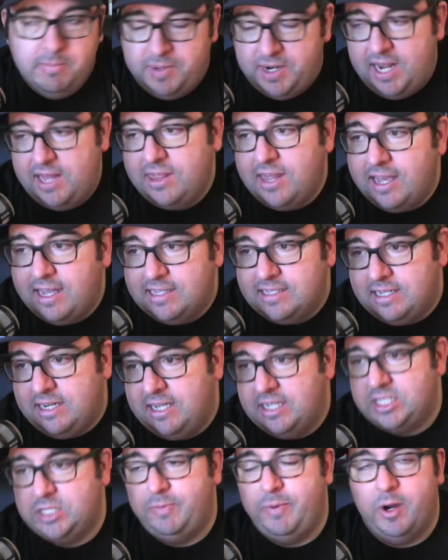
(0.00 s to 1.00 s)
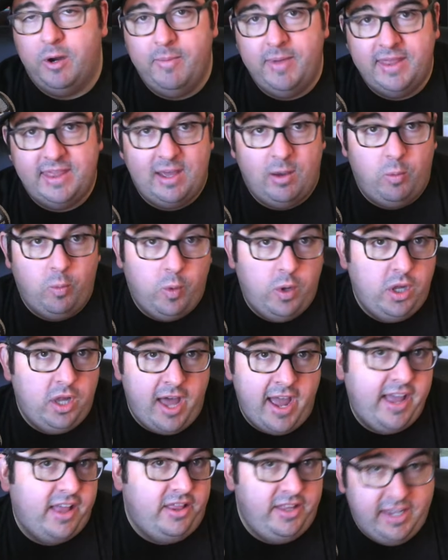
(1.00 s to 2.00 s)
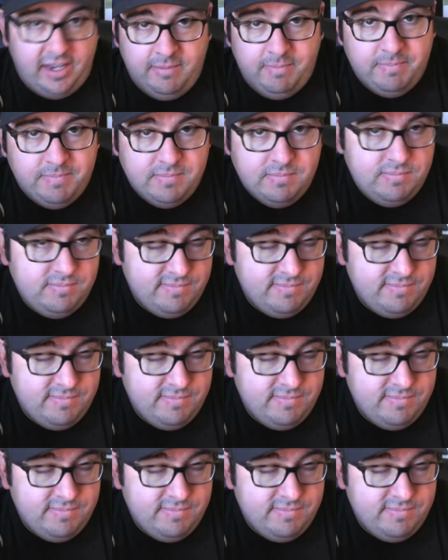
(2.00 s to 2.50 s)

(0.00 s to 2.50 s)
but I think it's an experiment that will likely